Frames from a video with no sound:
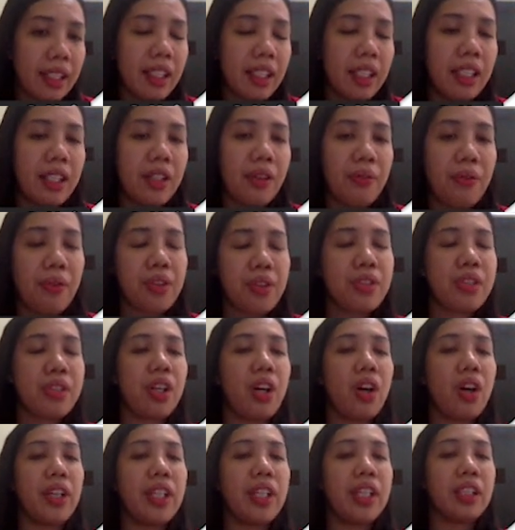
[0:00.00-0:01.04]
in the first
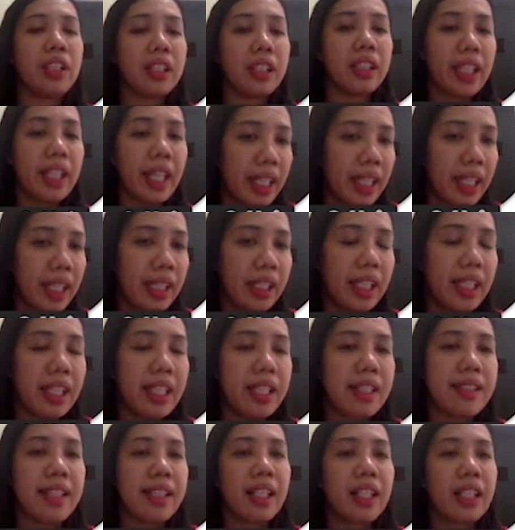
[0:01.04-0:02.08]
coin, tail in the
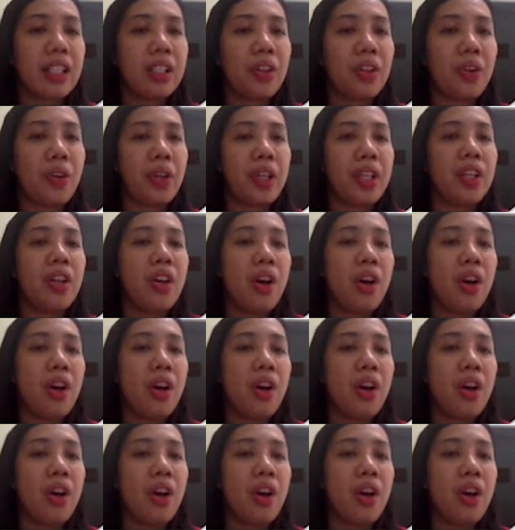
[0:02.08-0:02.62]
second coin,